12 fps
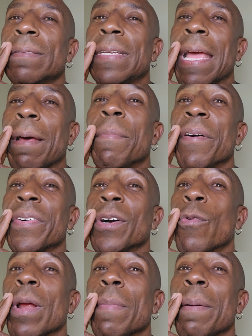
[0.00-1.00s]
Damn, motherfucker
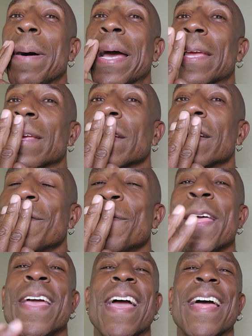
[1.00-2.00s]
gonna wreck my bike.
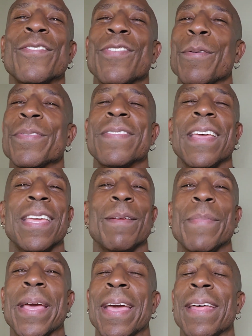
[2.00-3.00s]
And so I was
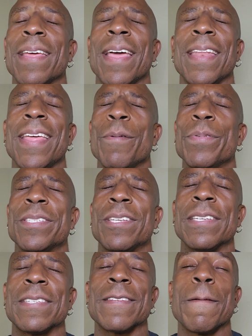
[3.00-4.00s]
thinking, man, and it was
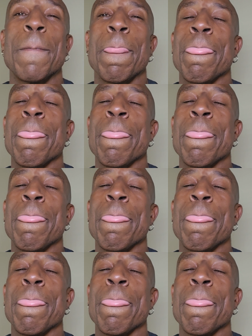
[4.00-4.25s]
just,